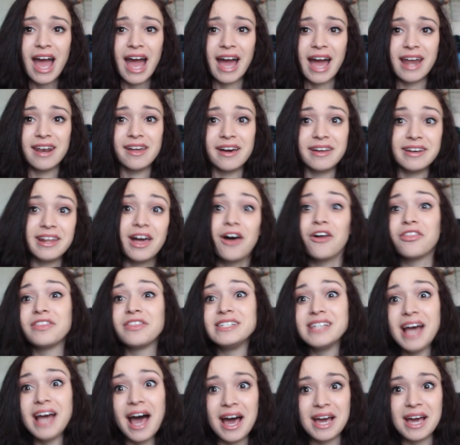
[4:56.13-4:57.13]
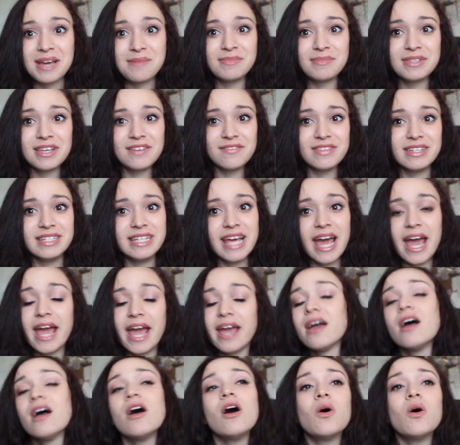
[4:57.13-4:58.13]
at unhealthy times of the
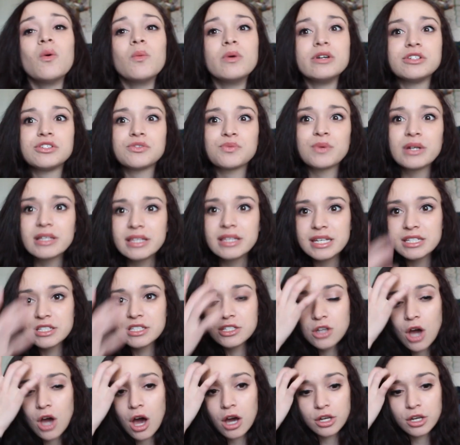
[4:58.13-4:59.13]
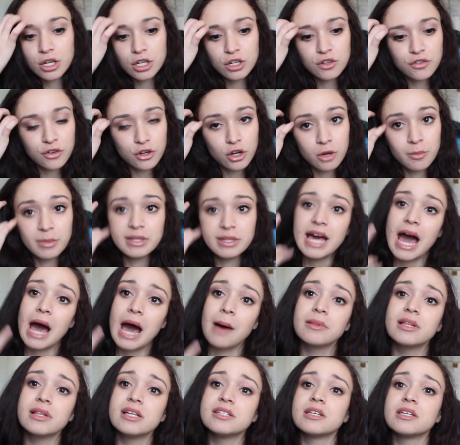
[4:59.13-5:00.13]
day, which really is not good for your
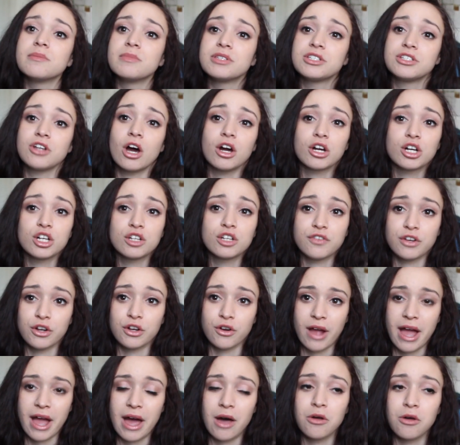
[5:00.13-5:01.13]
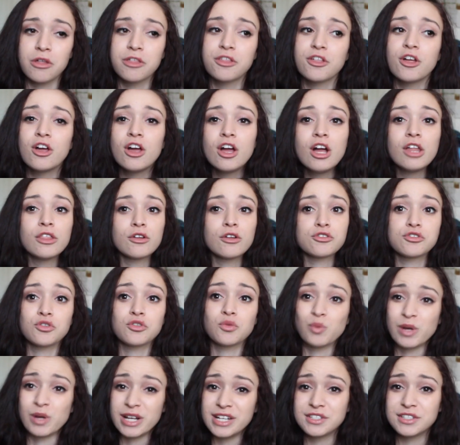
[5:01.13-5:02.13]
metabolism, it's not good for your health. There's
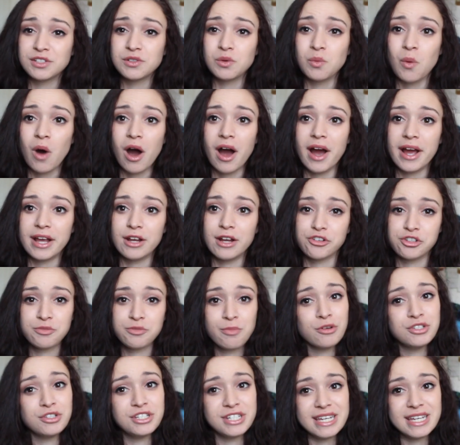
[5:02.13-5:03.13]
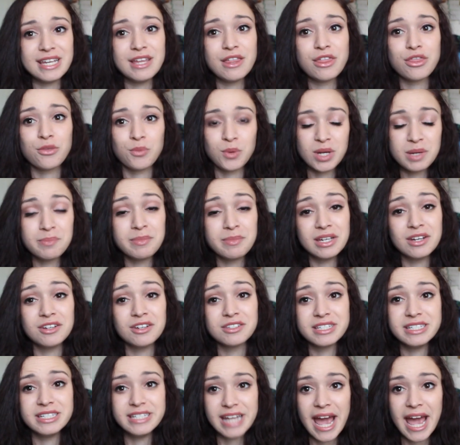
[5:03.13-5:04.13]
a reason why you're supposed to eat three meals a